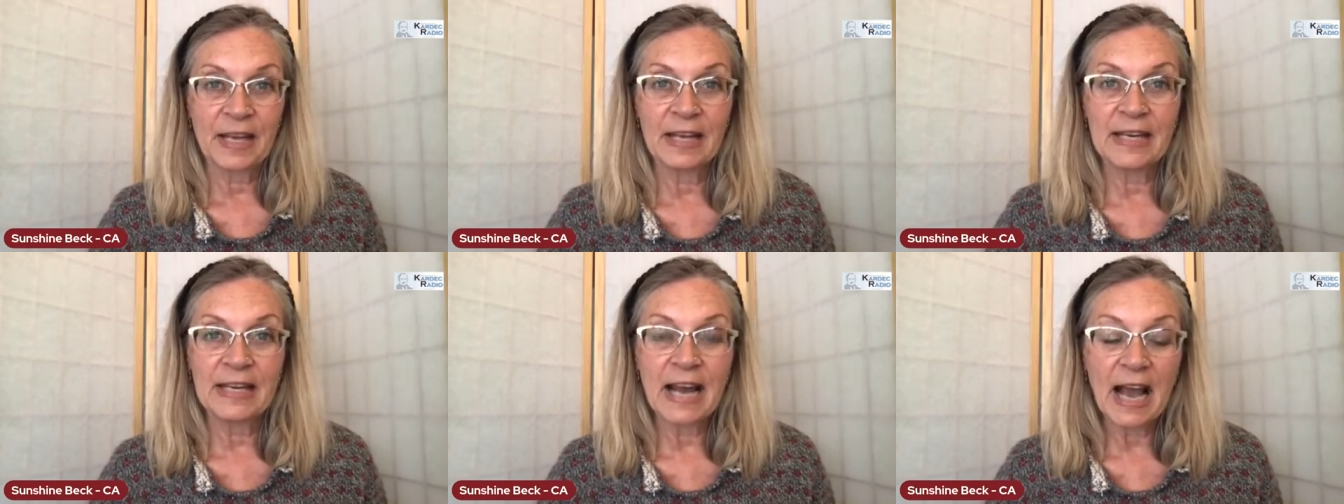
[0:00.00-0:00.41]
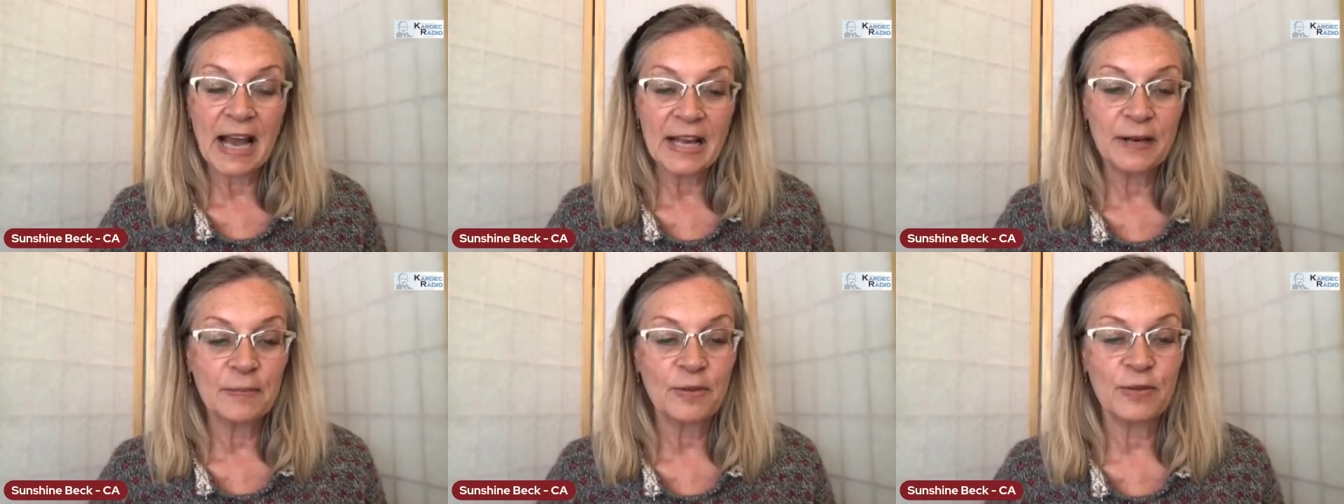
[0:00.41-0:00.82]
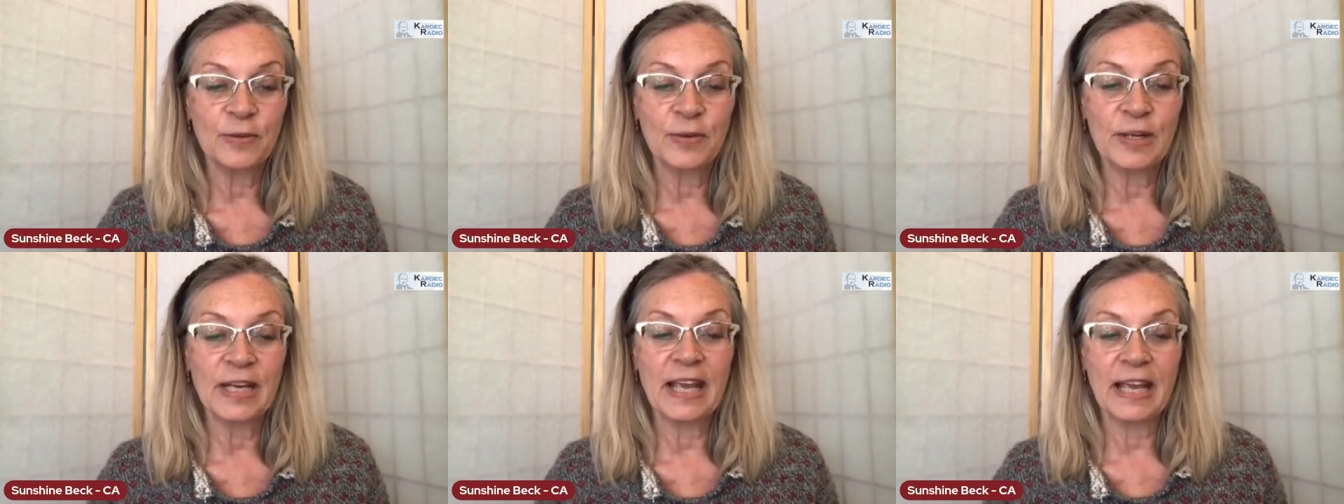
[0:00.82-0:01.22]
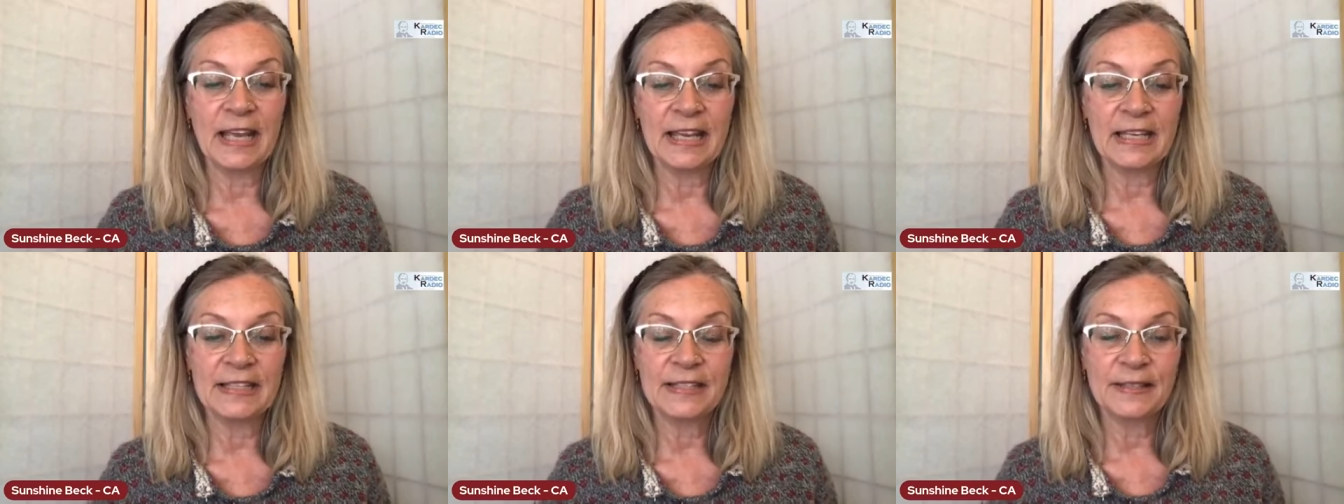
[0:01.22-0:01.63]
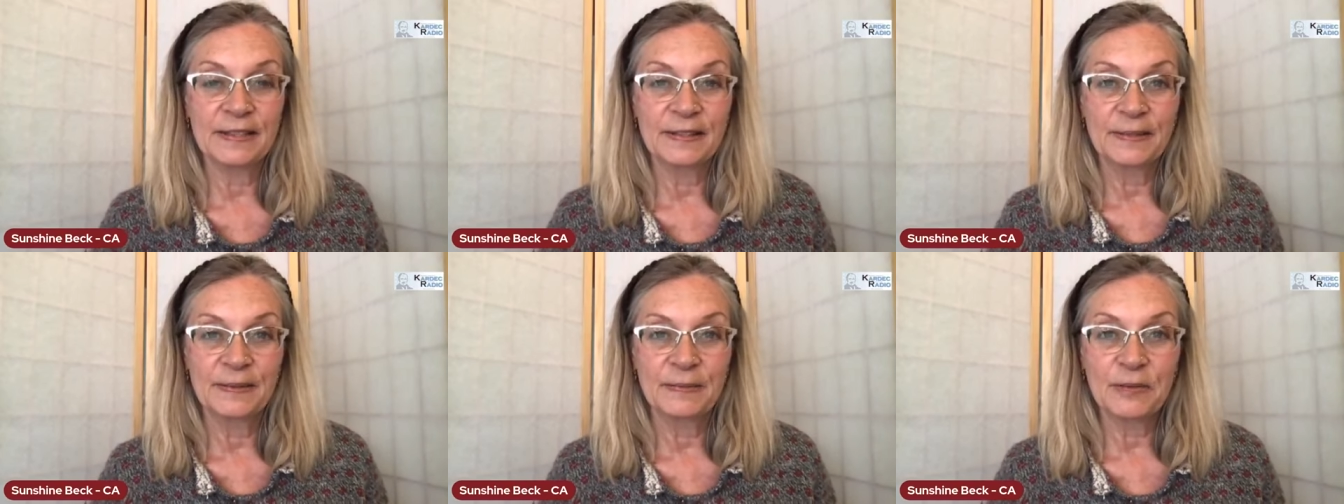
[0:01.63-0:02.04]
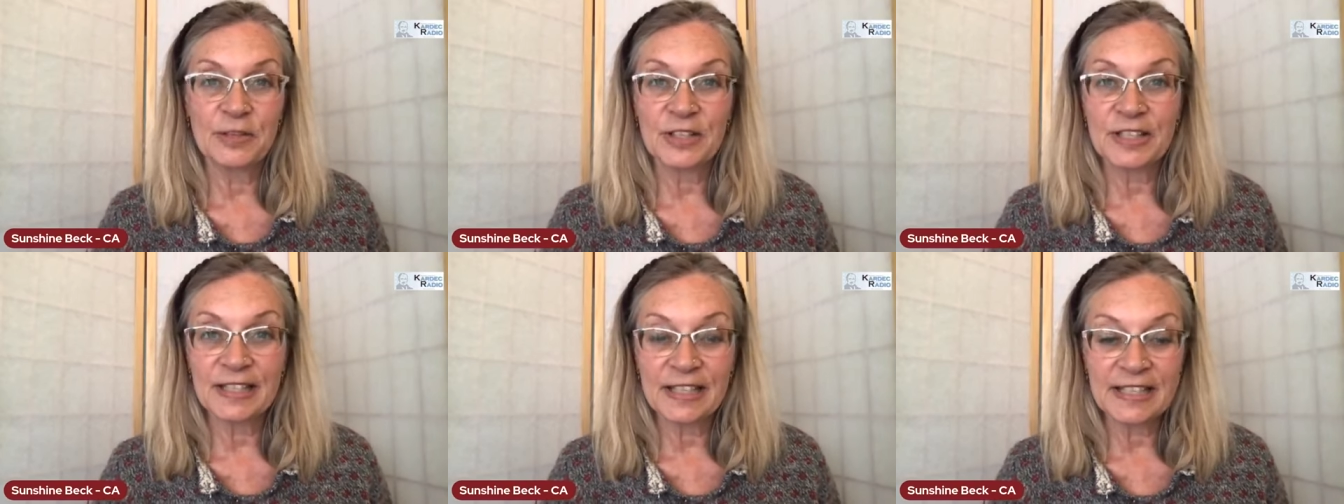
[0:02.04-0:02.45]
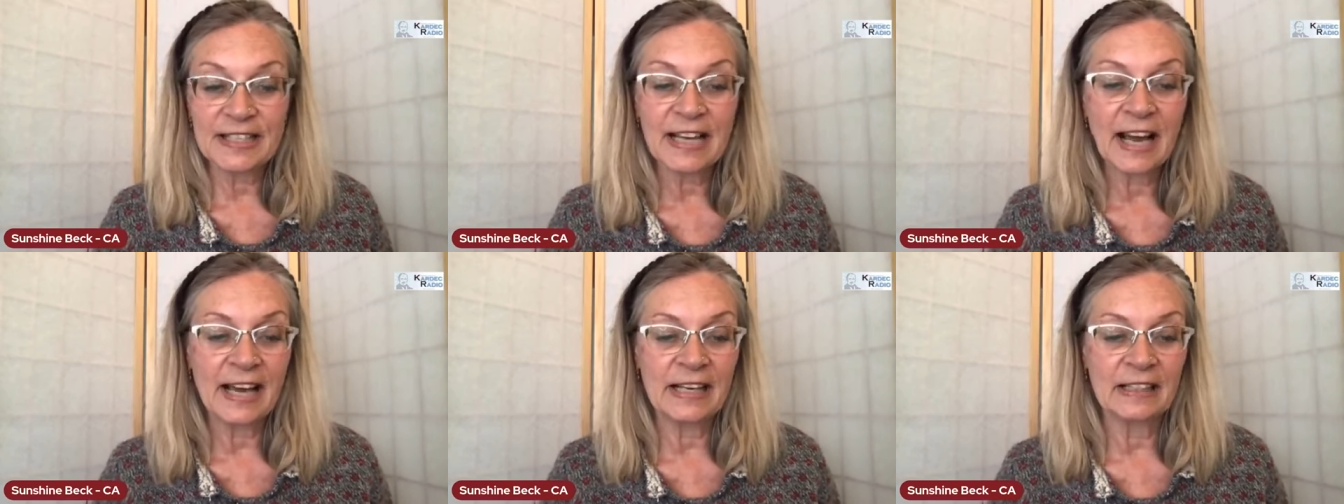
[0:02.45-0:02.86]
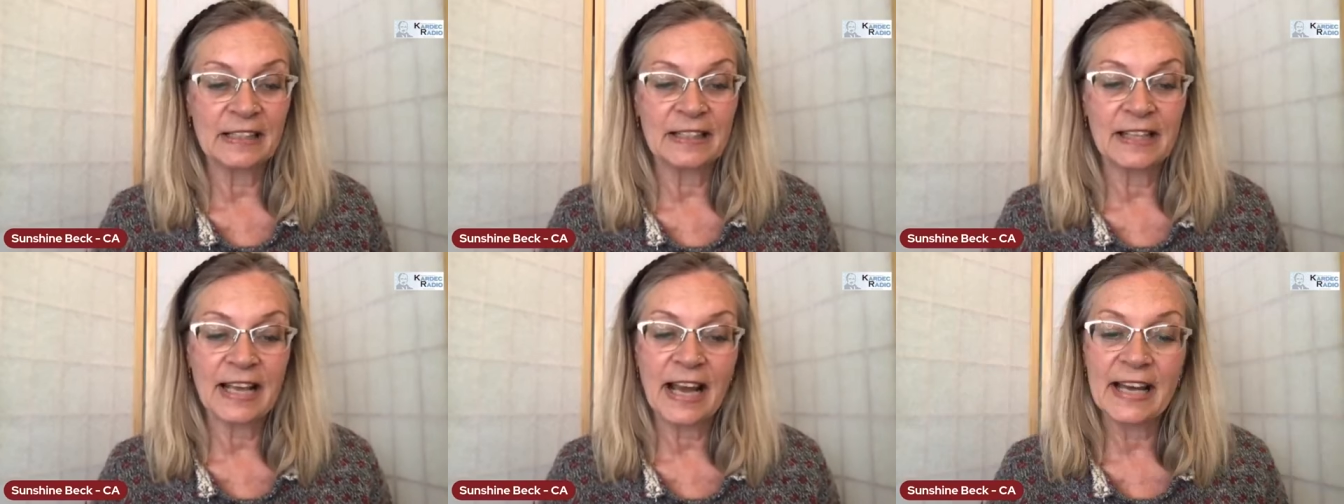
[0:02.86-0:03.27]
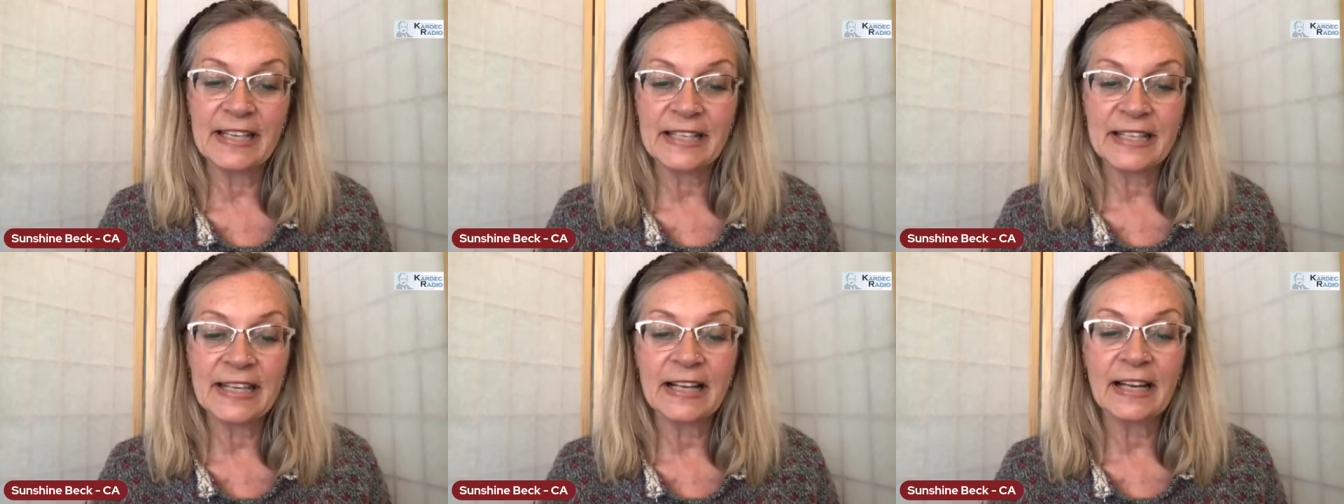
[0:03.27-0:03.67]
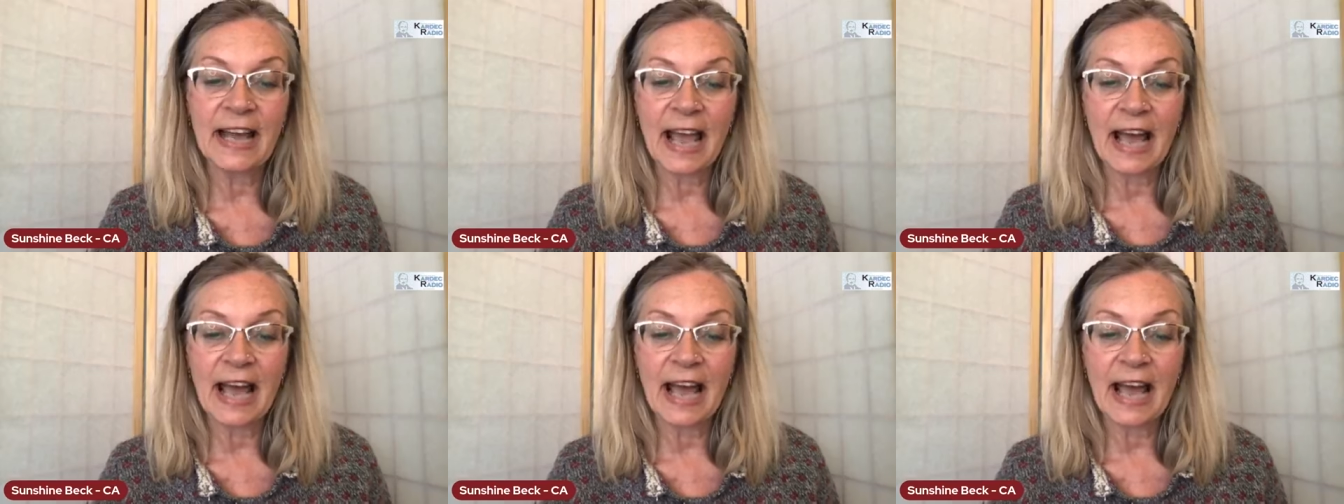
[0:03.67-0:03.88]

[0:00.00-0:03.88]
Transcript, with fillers: And in item 38, which is entitled The Ideal